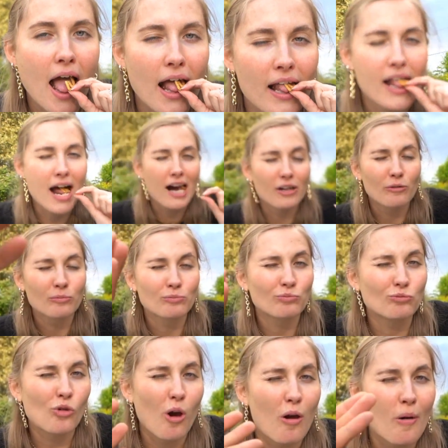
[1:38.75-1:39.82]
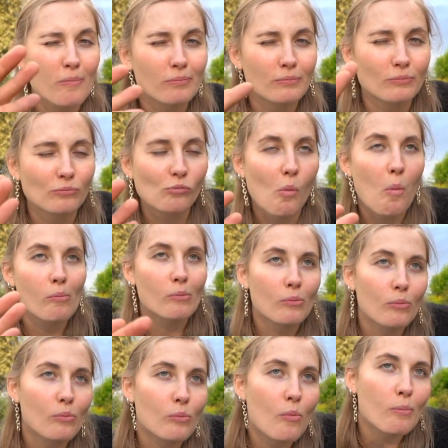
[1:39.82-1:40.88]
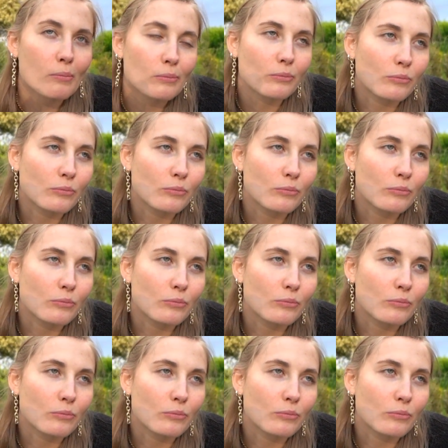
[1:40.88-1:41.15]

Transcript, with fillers: Mm, tell me about you. How was yesterday?